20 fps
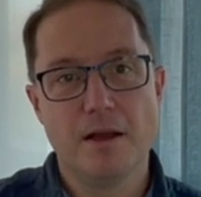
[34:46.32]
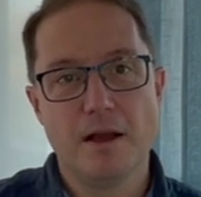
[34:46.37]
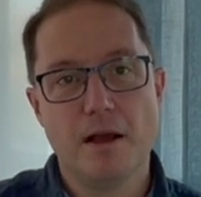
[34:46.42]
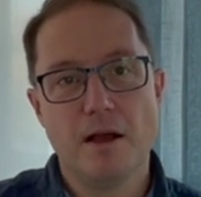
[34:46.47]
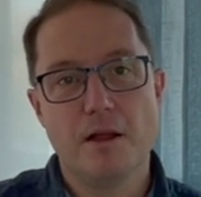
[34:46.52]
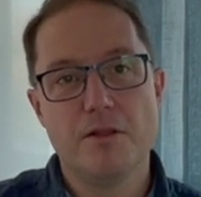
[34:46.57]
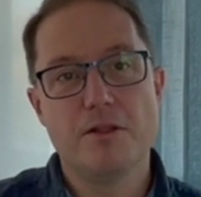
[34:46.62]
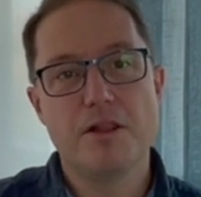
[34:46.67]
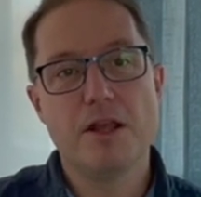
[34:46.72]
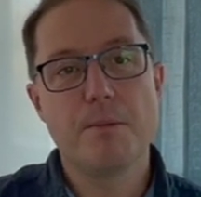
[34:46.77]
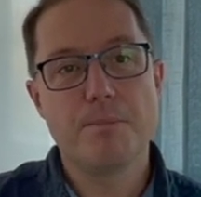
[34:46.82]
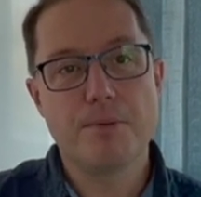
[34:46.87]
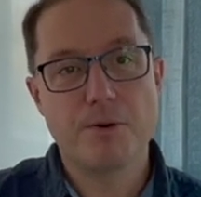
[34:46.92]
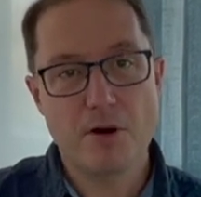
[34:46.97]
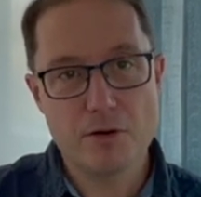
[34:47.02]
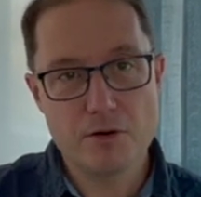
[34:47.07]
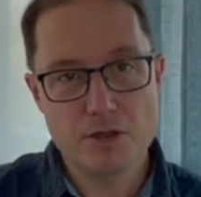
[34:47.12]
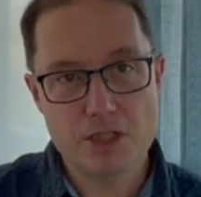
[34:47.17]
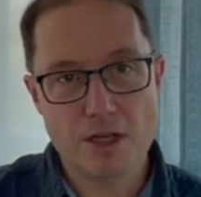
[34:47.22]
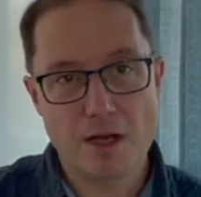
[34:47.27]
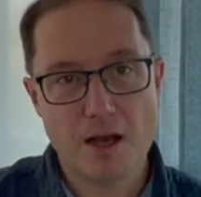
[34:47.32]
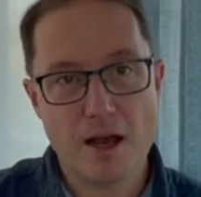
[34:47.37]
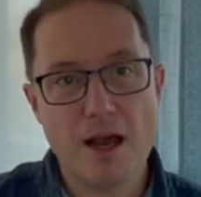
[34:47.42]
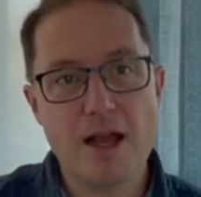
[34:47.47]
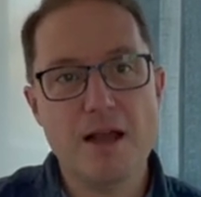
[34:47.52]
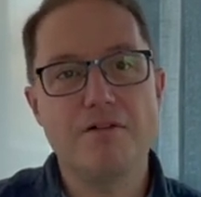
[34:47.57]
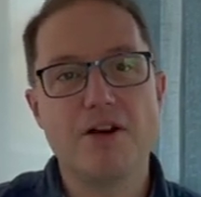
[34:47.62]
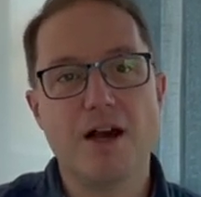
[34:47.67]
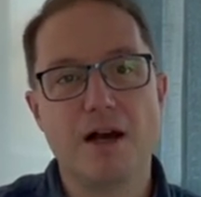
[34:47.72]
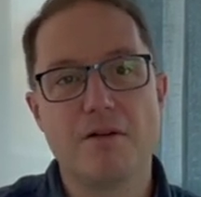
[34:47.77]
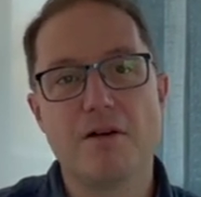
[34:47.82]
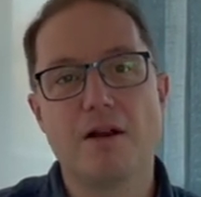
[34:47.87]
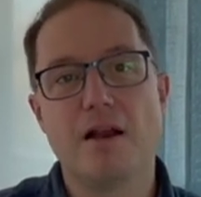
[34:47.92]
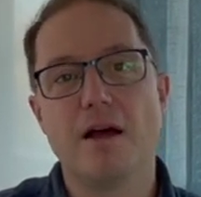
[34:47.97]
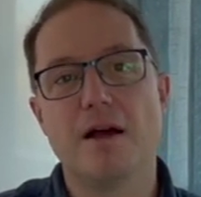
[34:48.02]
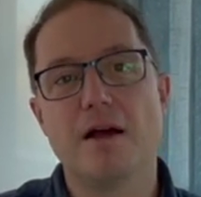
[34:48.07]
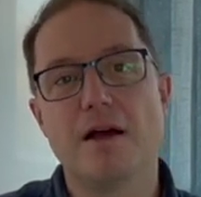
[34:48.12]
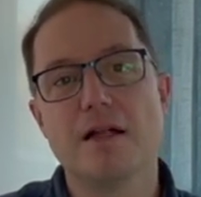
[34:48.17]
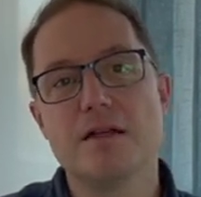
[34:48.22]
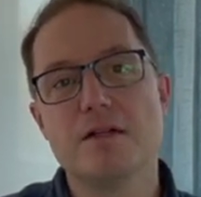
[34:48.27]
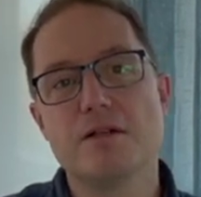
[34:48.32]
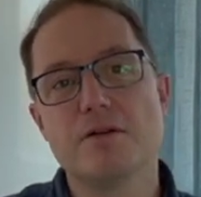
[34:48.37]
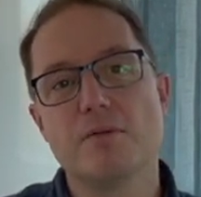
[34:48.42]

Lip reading: The approach that I've outlined,